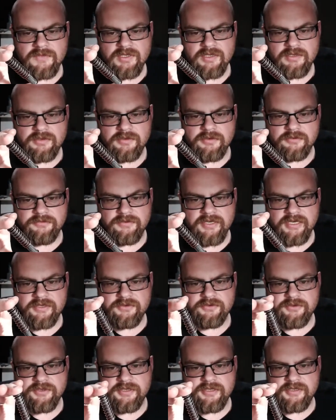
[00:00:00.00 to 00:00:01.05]
your
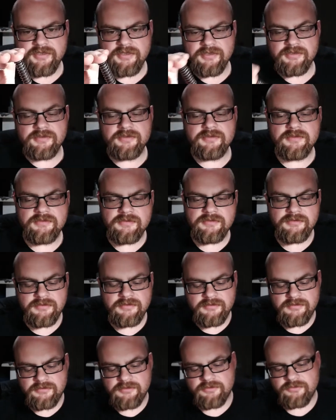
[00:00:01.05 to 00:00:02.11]
factory
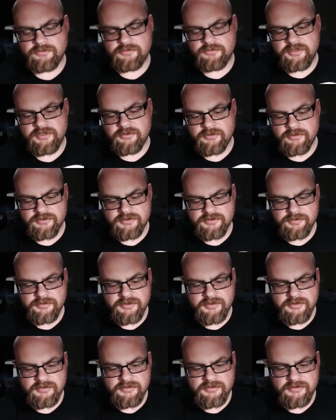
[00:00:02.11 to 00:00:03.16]
recoil
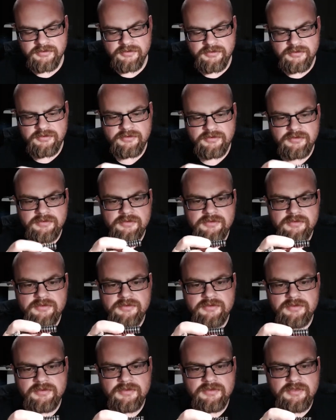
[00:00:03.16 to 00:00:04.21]
spring.
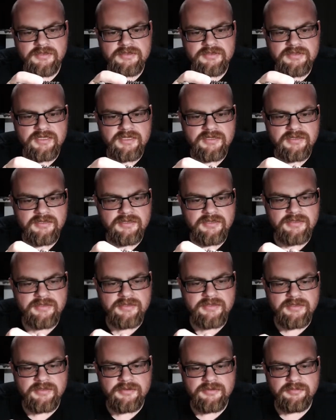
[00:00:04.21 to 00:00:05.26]
It's got
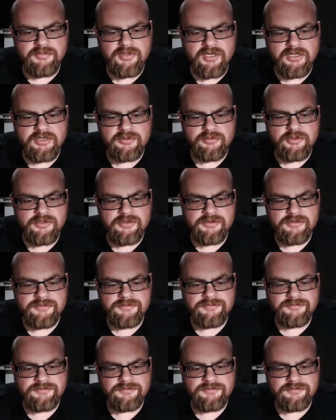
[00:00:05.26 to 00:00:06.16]
the polymer